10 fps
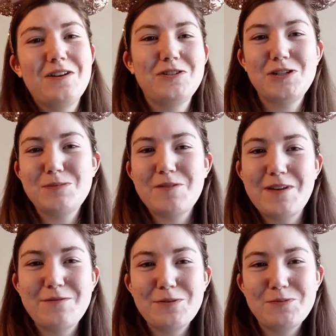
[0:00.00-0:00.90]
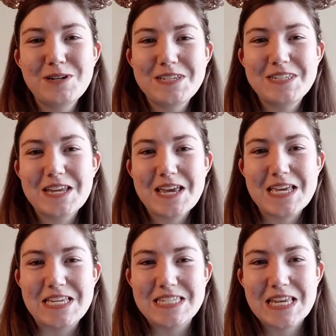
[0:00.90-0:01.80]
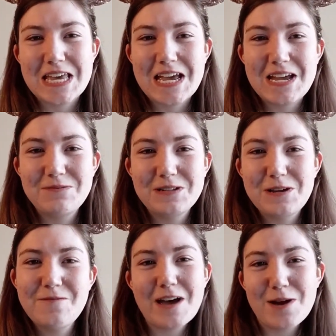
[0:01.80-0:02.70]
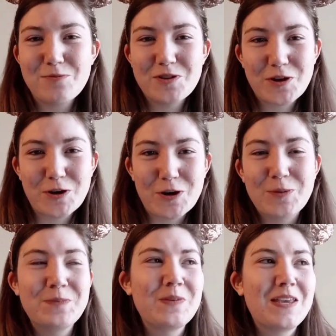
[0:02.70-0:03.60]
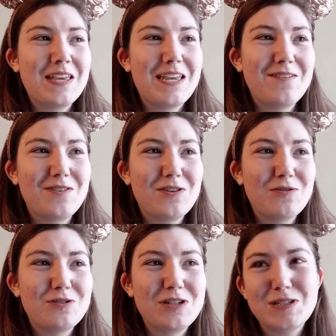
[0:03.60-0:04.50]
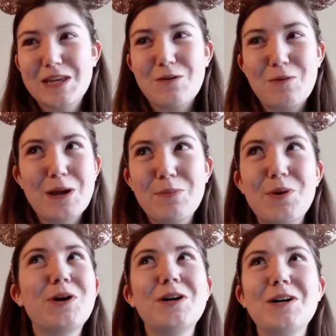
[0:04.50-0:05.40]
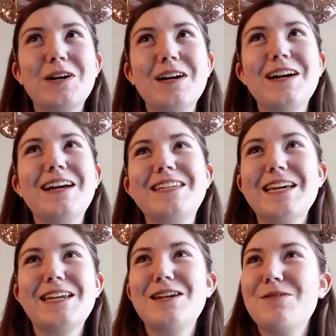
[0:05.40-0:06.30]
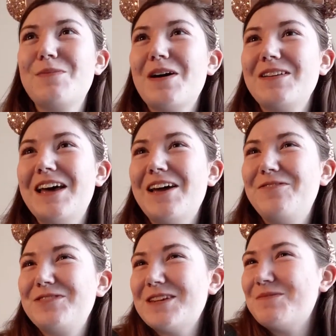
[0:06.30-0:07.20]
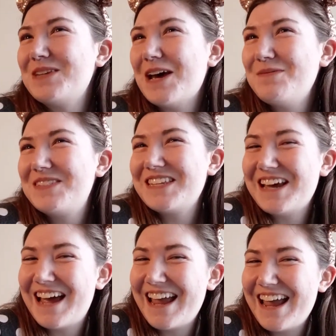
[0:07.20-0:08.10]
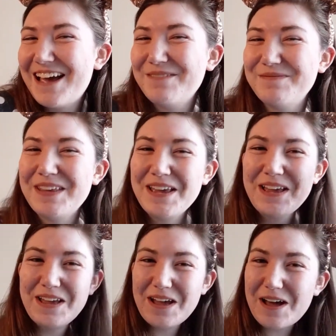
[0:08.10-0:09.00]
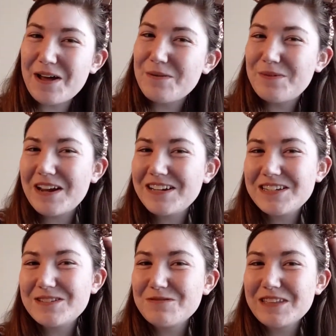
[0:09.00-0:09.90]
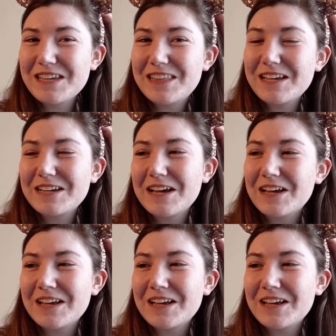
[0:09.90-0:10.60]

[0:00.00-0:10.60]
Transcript: she's my favorite princess. I really vibe with her, even though she's like way more excited about life sometimes than I am. But I just really think